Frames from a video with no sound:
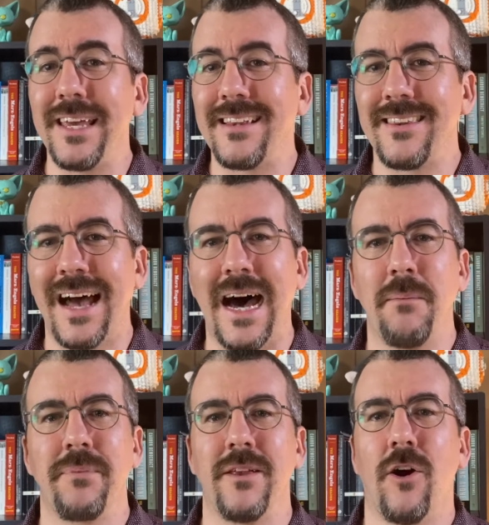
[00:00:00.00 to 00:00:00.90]

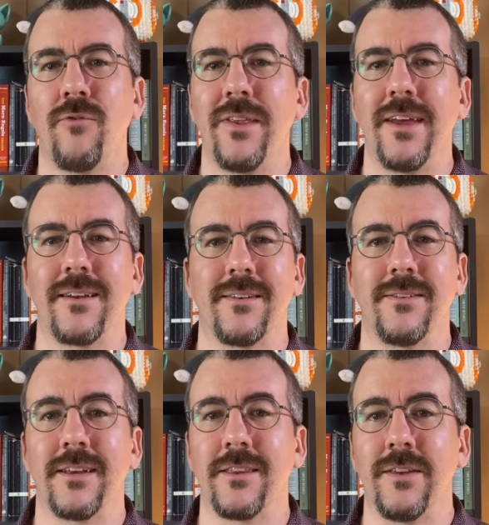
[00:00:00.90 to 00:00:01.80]
adopt an already
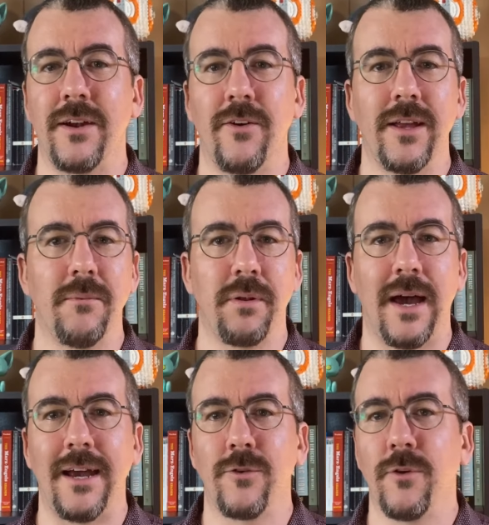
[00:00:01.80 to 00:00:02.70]
existing theory and
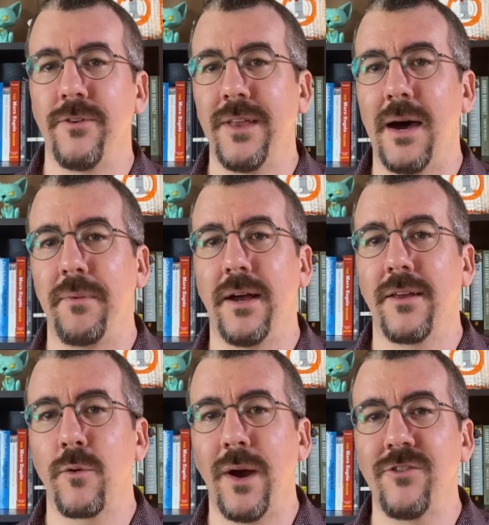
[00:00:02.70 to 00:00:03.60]
apply it to a phenomenon in
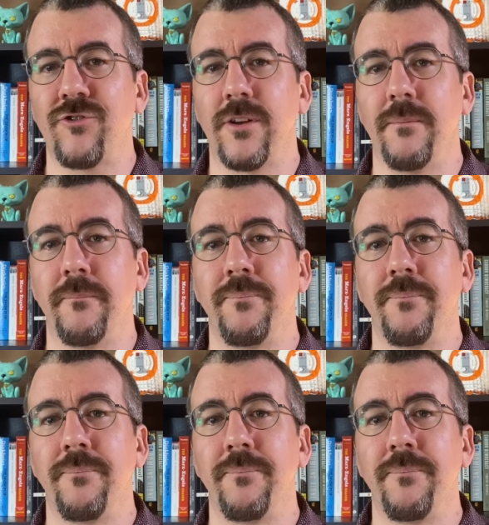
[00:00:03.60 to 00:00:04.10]
question.